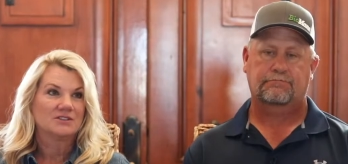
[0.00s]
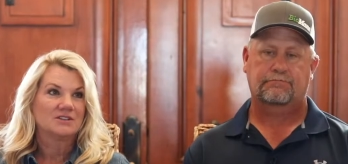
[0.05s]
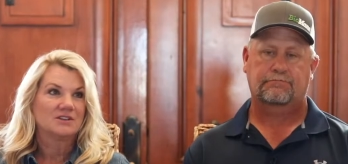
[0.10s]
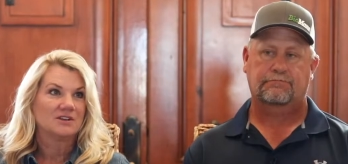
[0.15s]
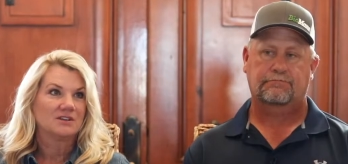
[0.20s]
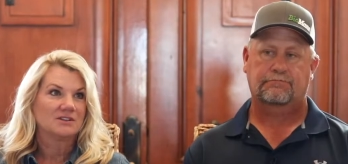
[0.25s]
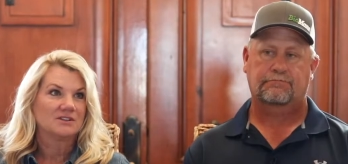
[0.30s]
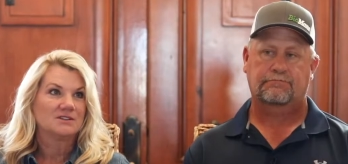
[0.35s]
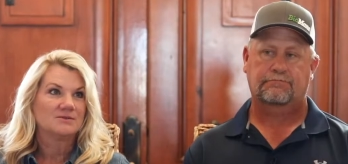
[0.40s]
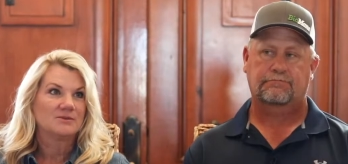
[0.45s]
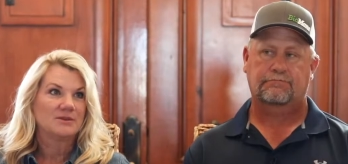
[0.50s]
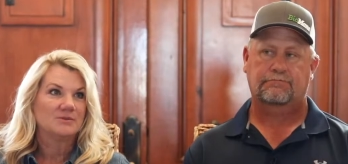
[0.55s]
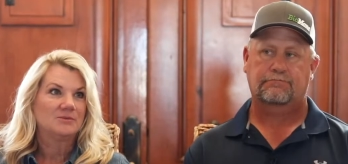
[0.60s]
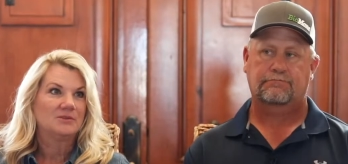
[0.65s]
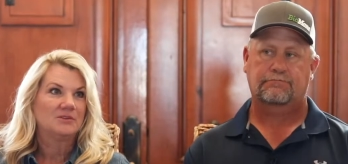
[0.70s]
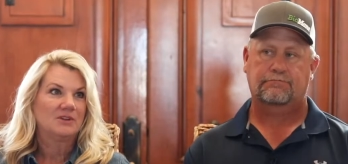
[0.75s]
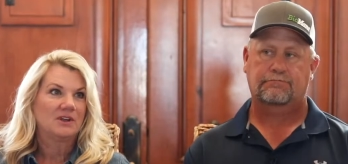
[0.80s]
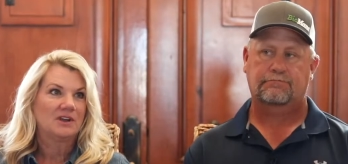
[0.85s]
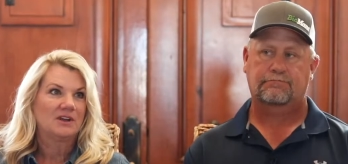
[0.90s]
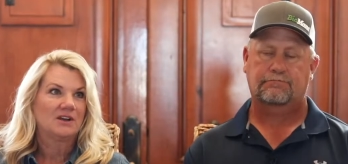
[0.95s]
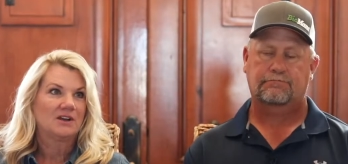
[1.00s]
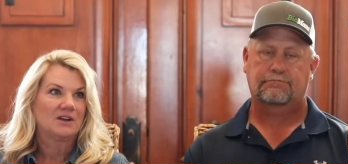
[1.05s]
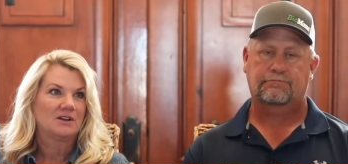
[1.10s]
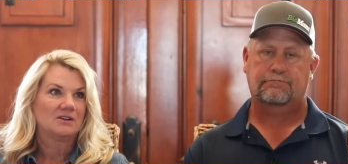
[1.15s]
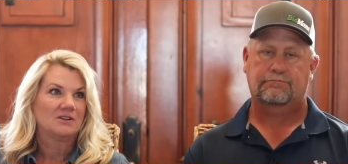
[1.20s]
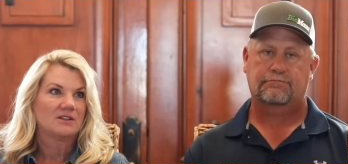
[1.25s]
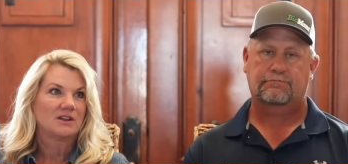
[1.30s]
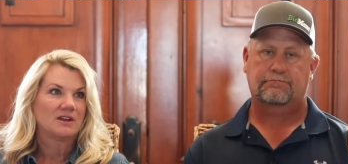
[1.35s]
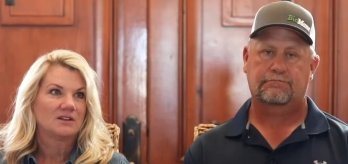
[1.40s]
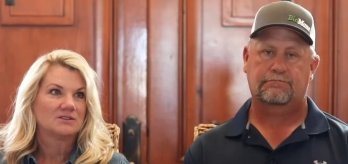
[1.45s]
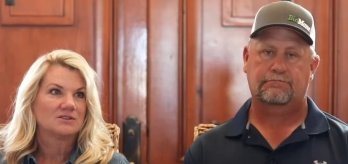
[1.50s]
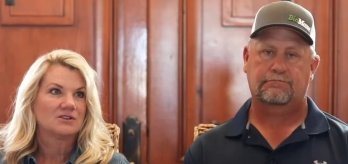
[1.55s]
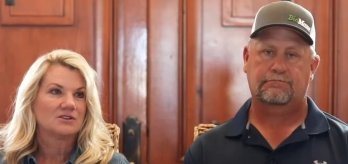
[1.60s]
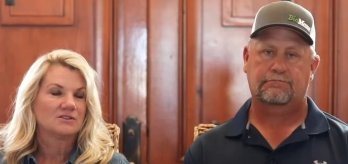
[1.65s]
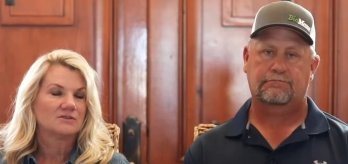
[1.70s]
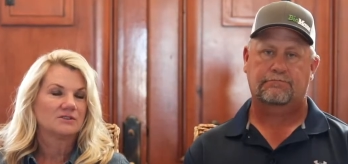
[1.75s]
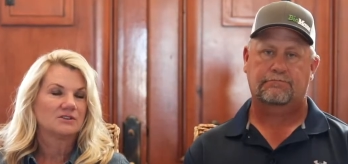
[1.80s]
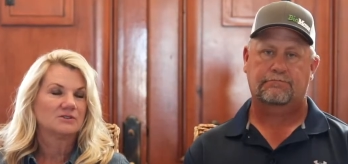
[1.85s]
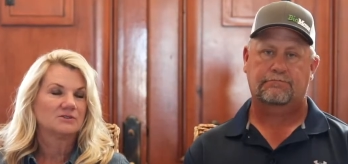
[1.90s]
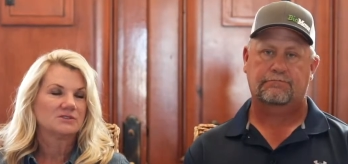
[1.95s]
Speaker 1: see all these people laying out on that turf.
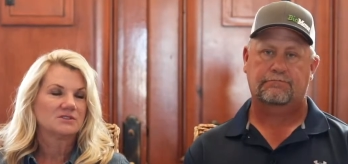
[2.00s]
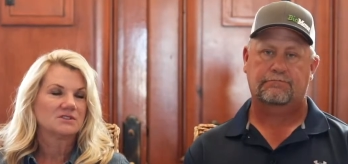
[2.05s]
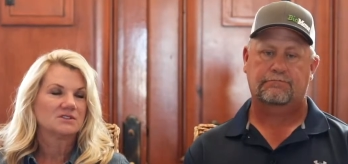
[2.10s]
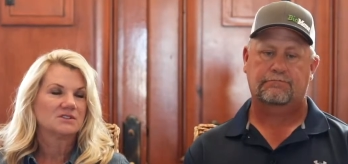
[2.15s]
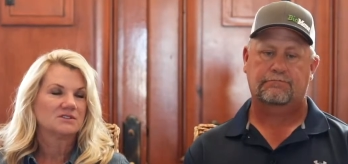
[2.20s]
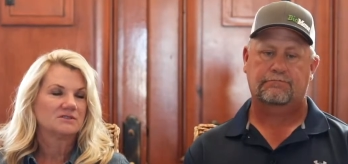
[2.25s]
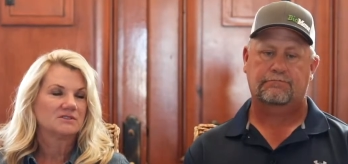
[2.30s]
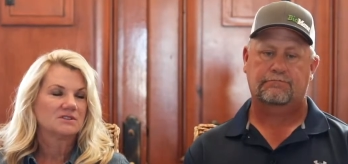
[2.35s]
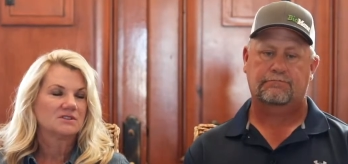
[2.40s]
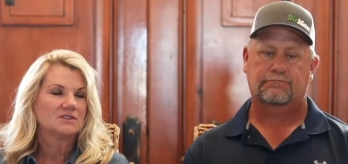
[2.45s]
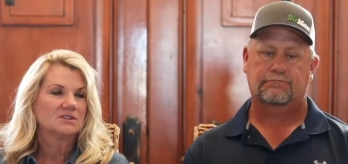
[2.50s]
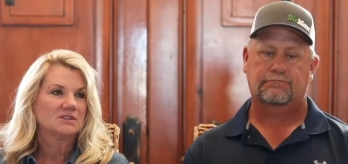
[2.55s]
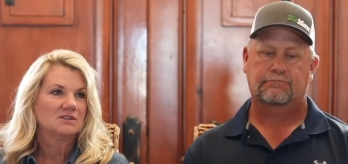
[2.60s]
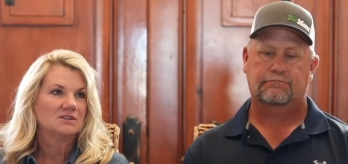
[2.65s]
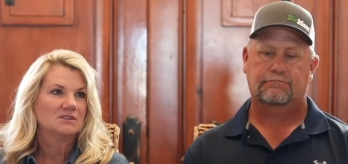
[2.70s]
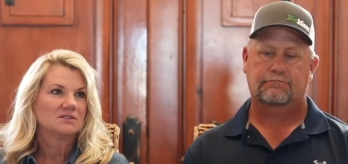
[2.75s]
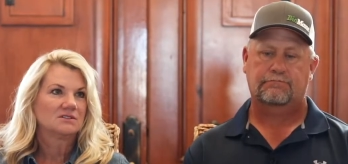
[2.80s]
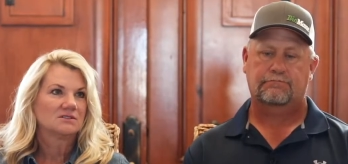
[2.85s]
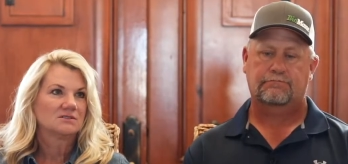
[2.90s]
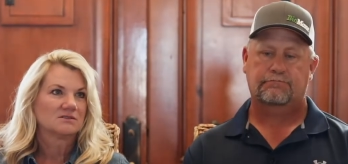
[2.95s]
It was devastating.